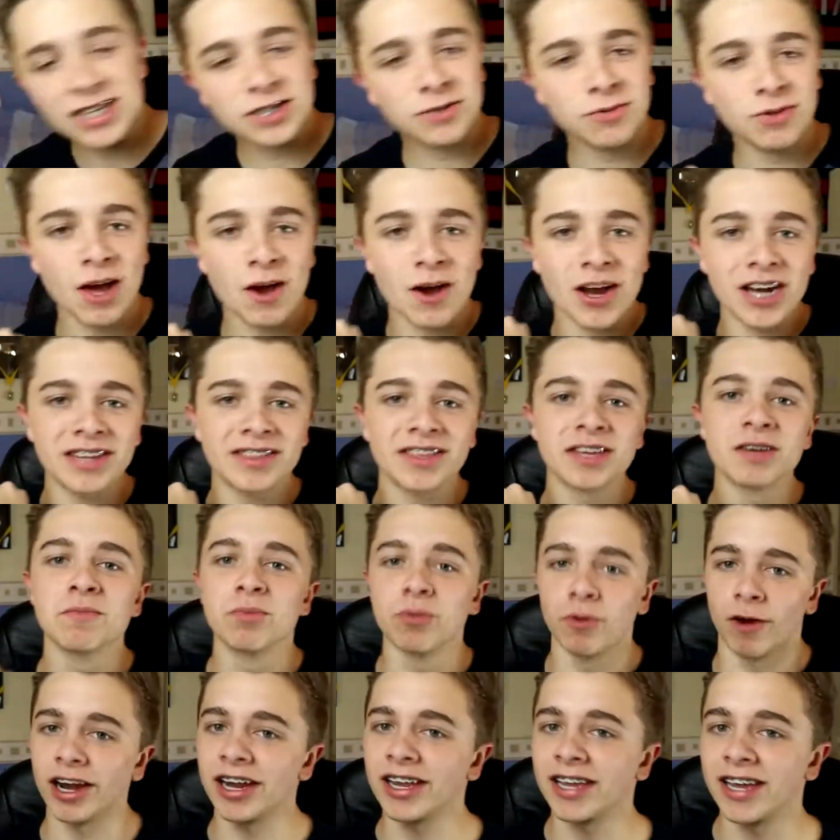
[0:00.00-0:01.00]
that's without anything
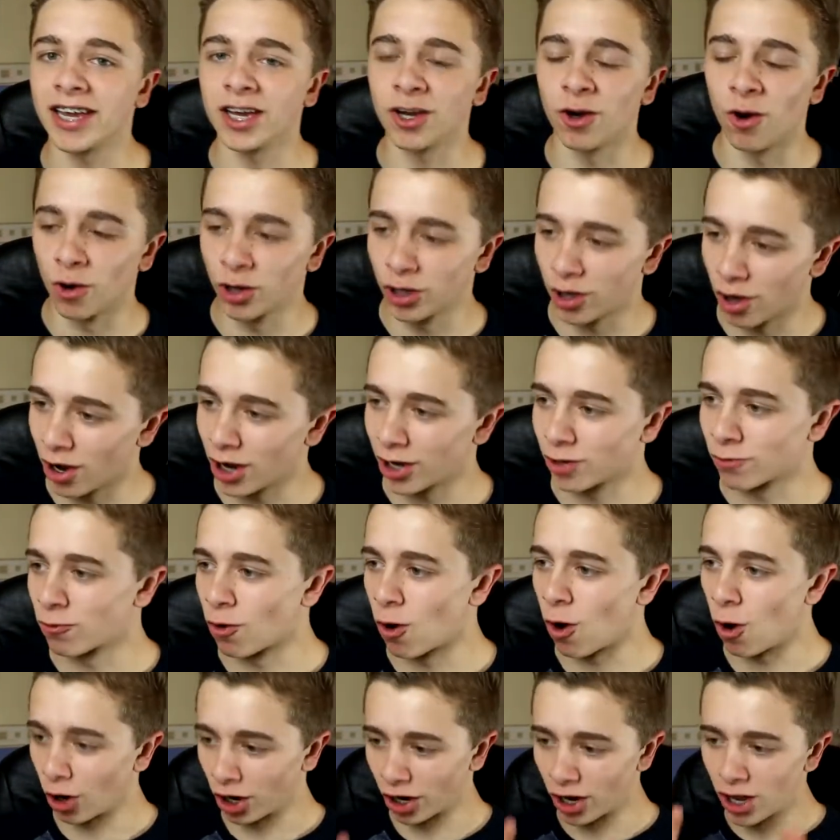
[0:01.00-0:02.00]
breaking or going
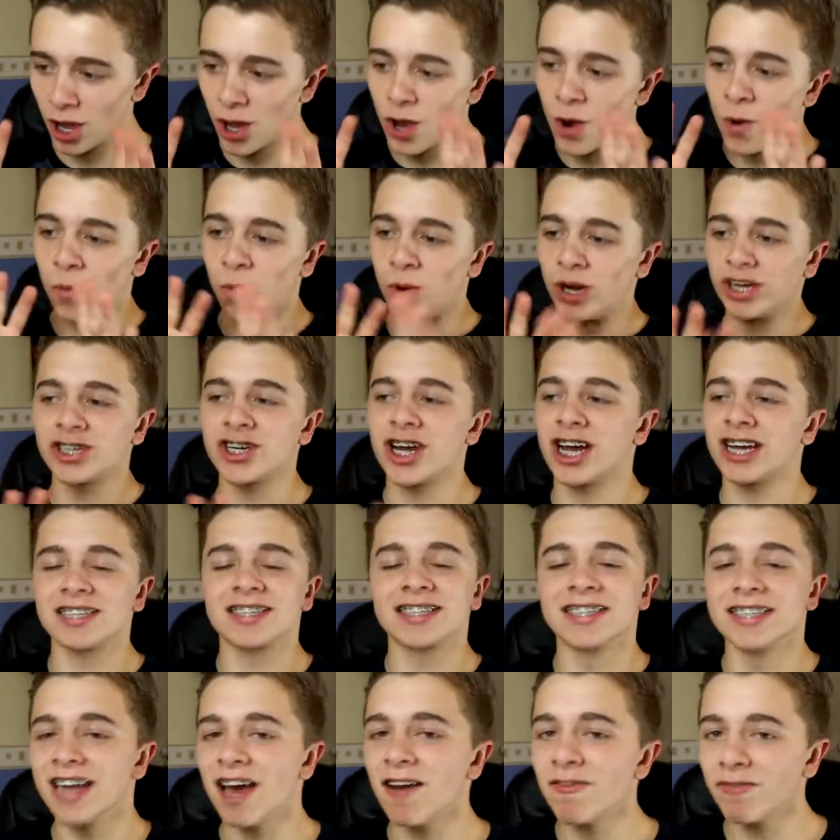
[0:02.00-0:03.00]
wrong, which
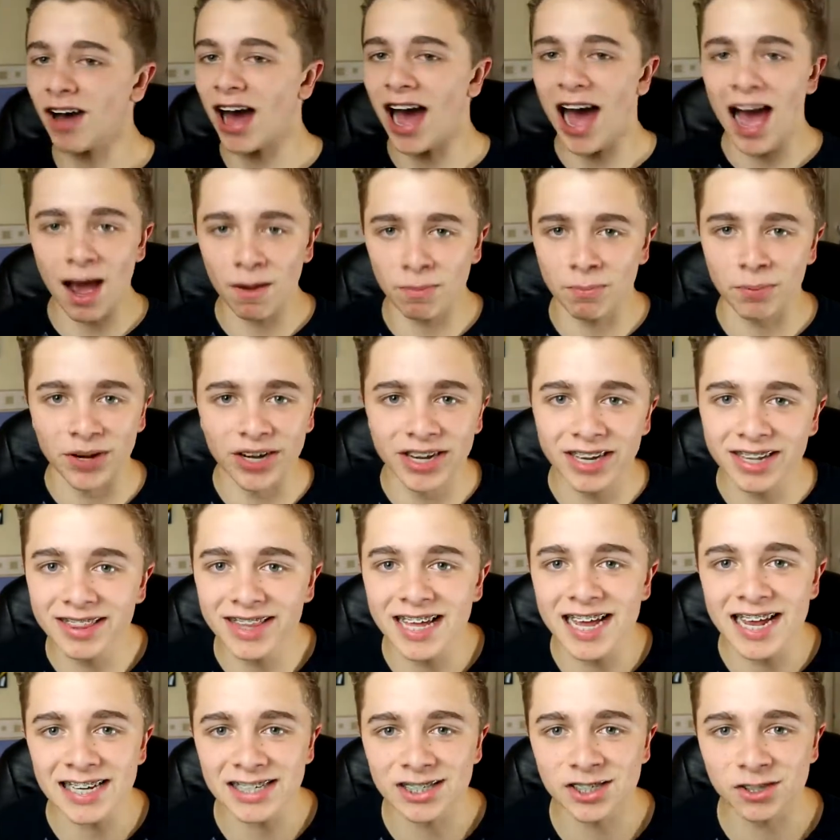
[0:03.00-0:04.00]
has never happened in
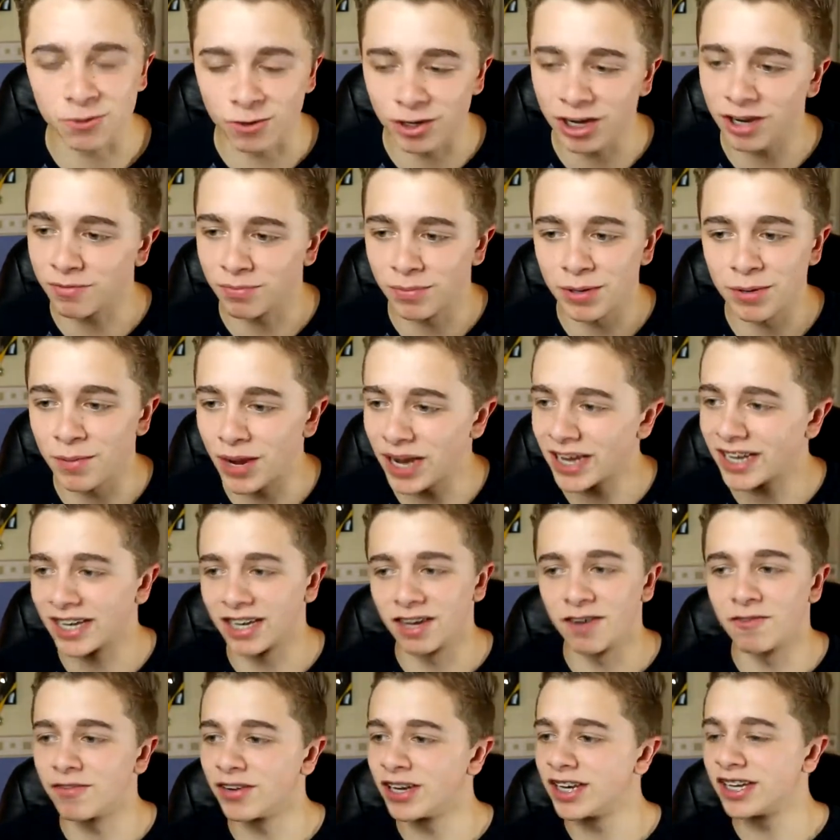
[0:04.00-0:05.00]
the history of me
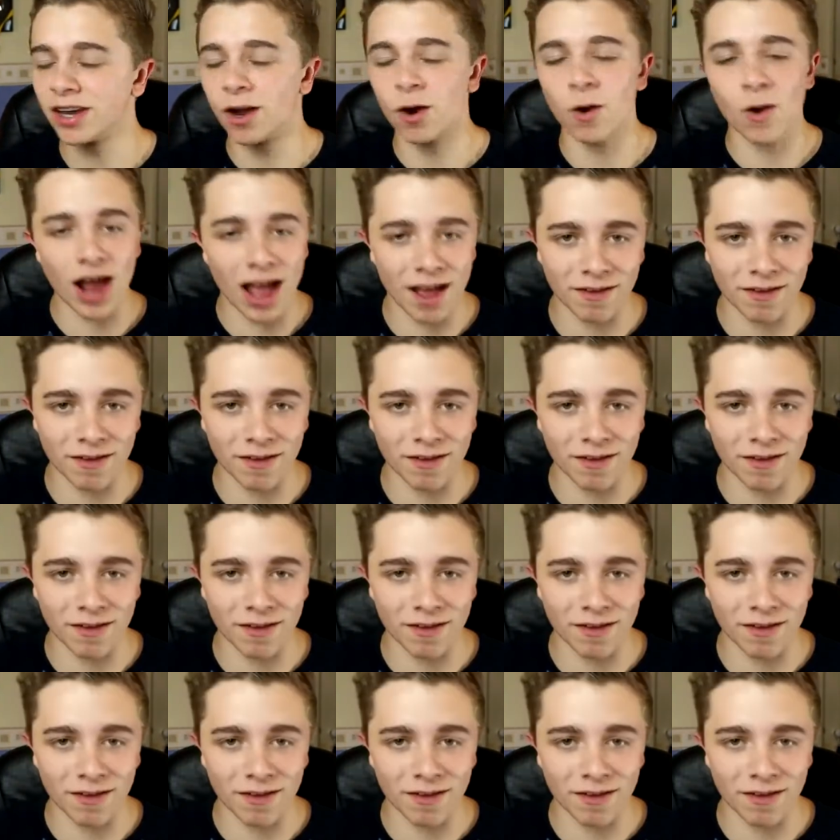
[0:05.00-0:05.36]
making a video